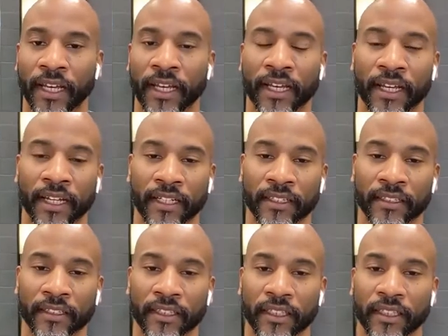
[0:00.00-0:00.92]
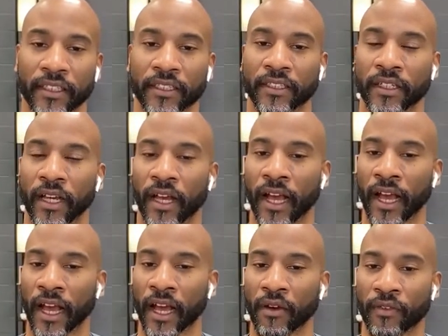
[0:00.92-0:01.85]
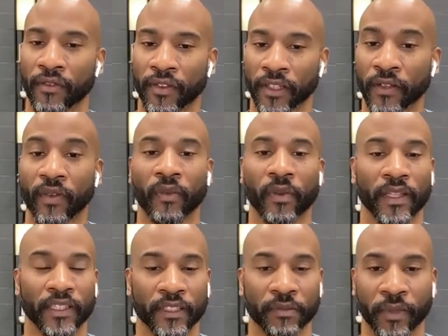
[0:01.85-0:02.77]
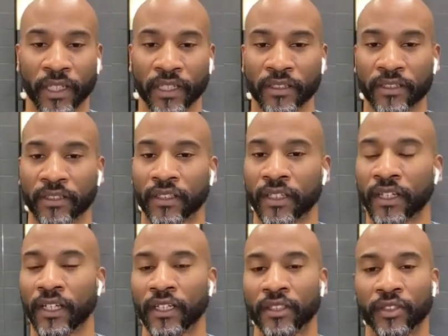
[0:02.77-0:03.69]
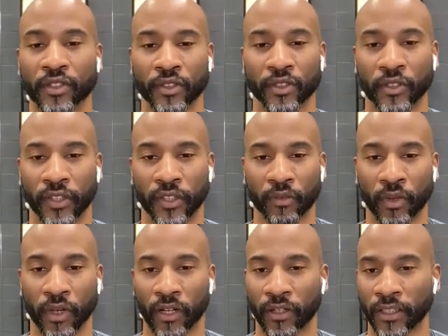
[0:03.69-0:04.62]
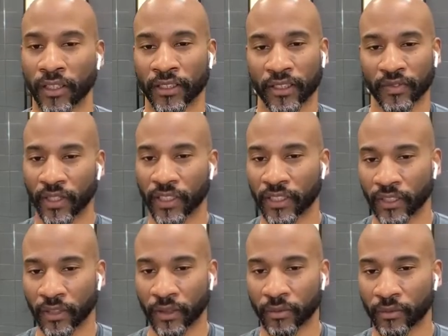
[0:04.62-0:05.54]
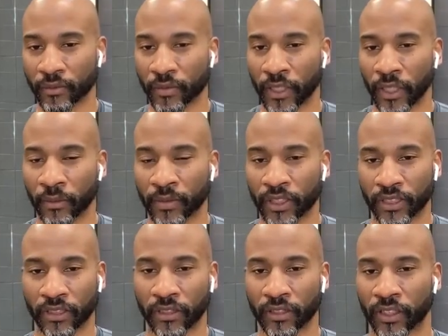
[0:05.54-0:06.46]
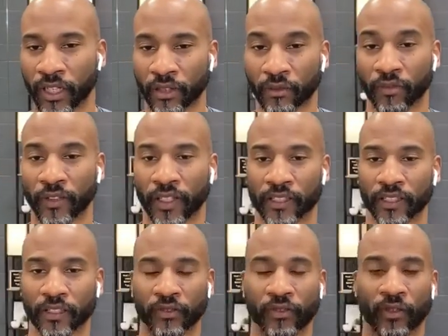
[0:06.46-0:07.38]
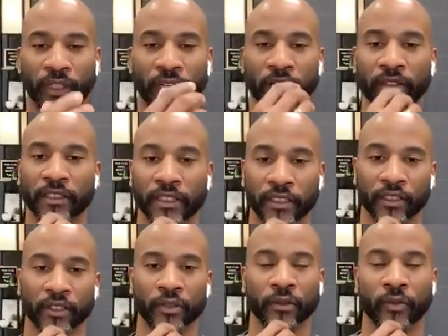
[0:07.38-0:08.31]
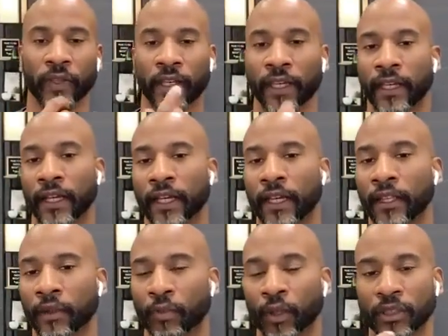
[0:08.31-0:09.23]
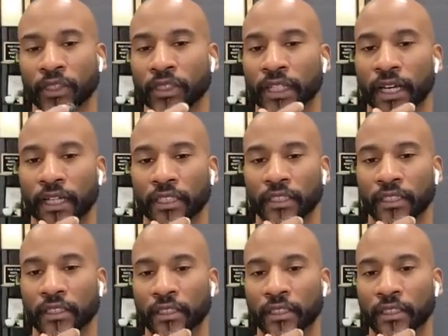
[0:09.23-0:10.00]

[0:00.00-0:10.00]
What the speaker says: and give them that space, do your thing well. And it's funny, just kind of reflections here from Carrie's thing too. The person that